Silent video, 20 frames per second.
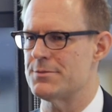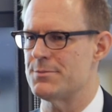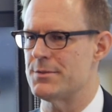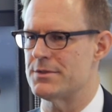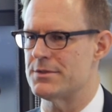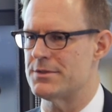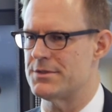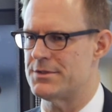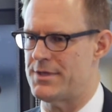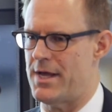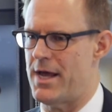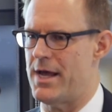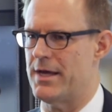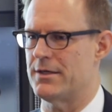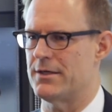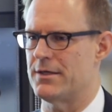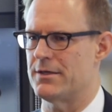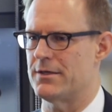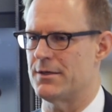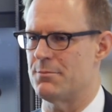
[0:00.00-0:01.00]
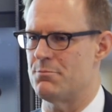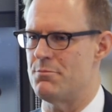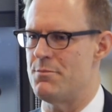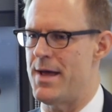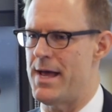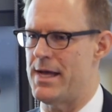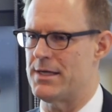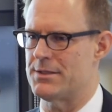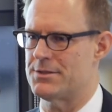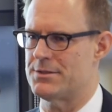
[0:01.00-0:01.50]
has been stagnant at
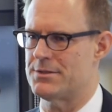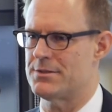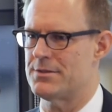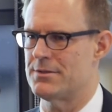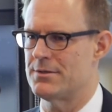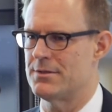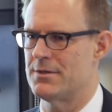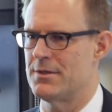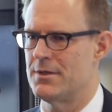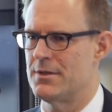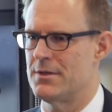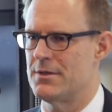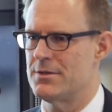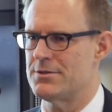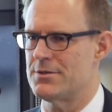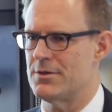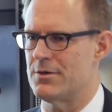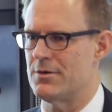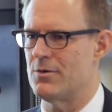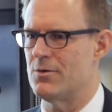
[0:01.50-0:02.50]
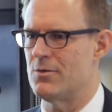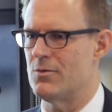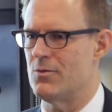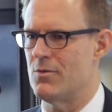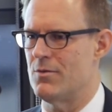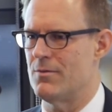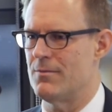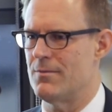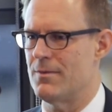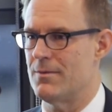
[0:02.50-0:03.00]
best.
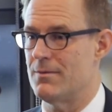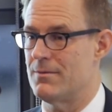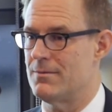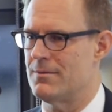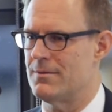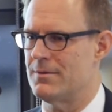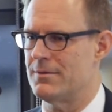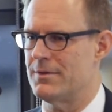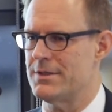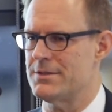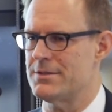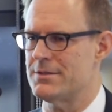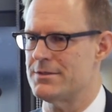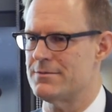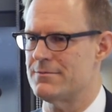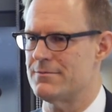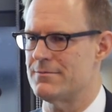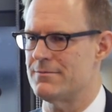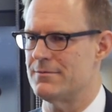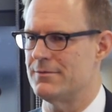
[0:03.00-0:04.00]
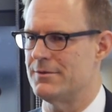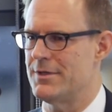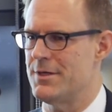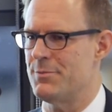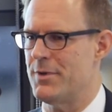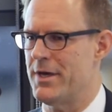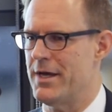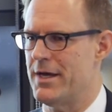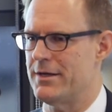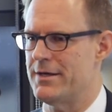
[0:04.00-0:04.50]
So let's
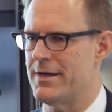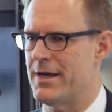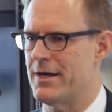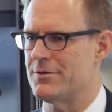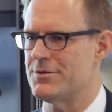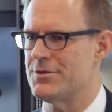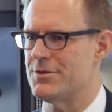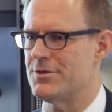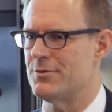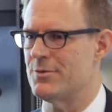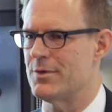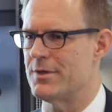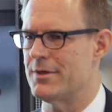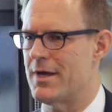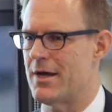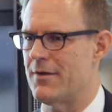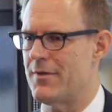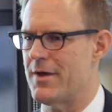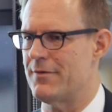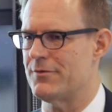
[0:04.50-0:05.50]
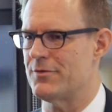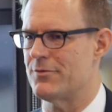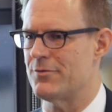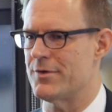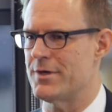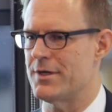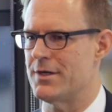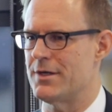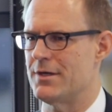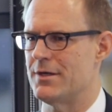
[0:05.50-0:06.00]
leap ahead now to when now they have to
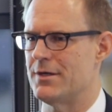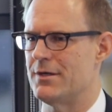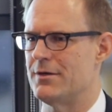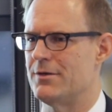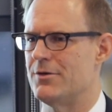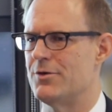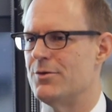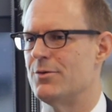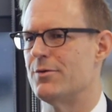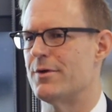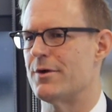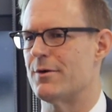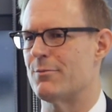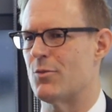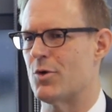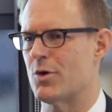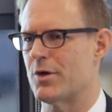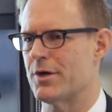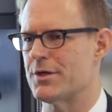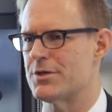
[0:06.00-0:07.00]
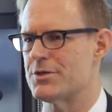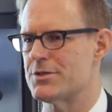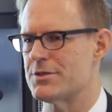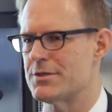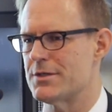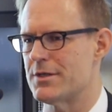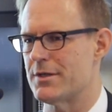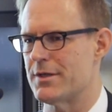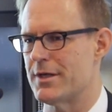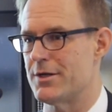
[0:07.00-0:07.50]
renew their
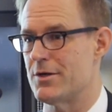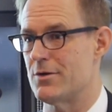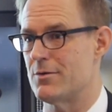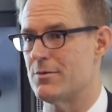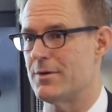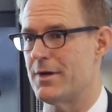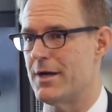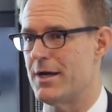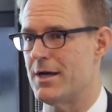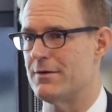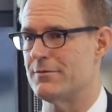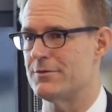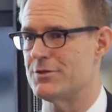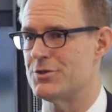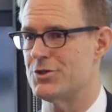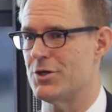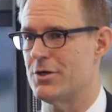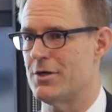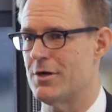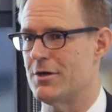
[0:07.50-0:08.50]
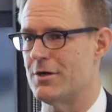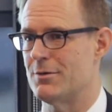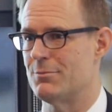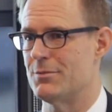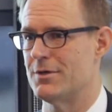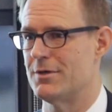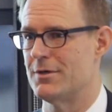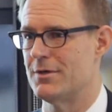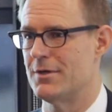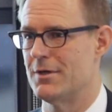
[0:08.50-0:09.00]
mortgages and they don't have a
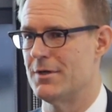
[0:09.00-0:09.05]
job.